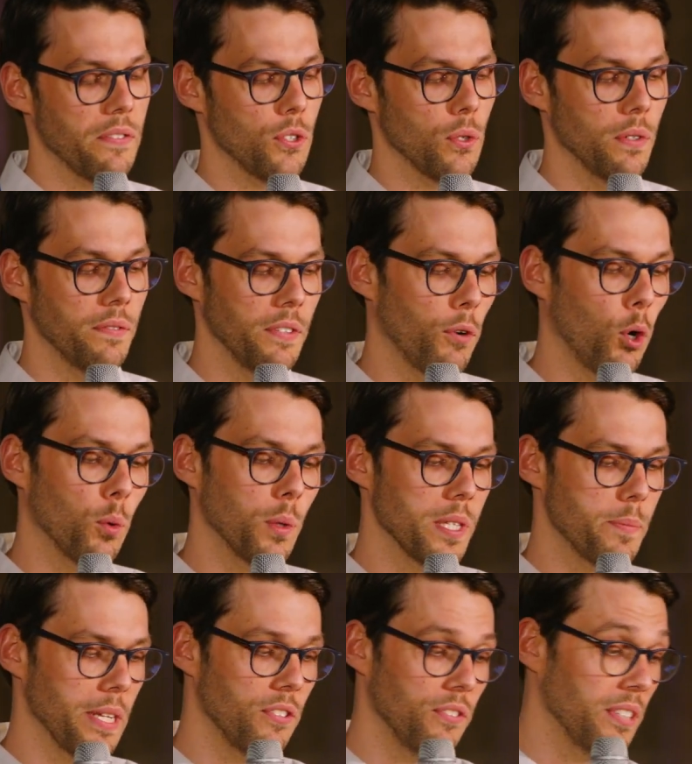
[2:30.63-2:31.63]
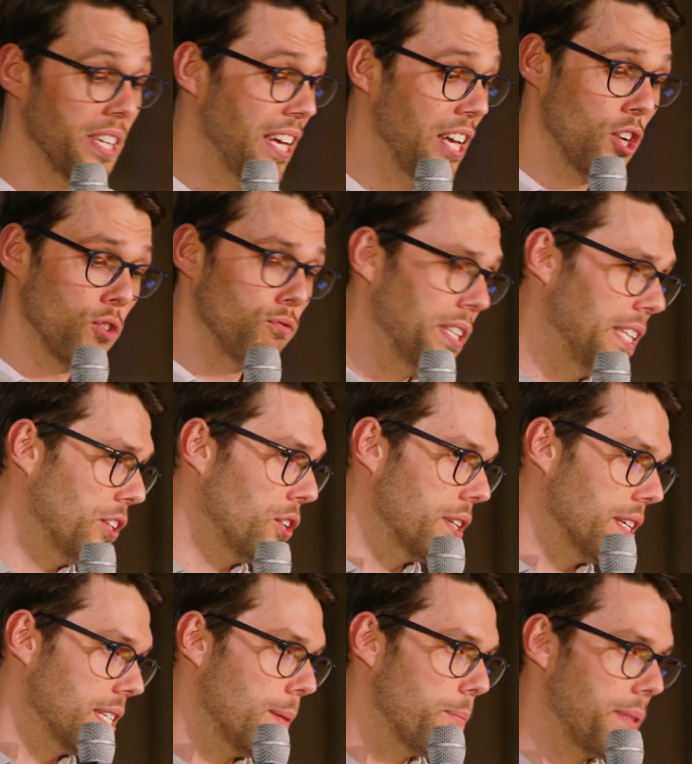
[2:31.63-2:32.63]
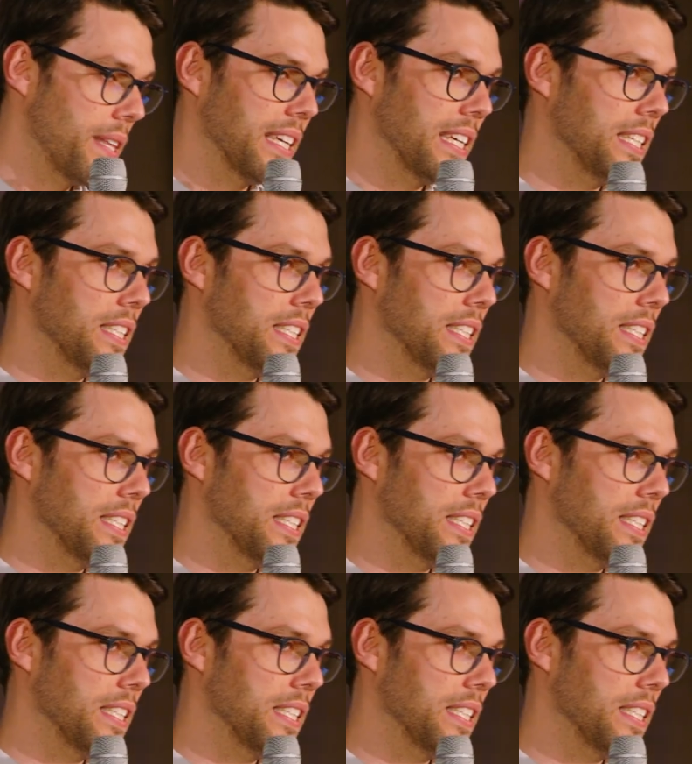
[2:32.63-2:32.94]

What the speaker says: So if you've always been really good at something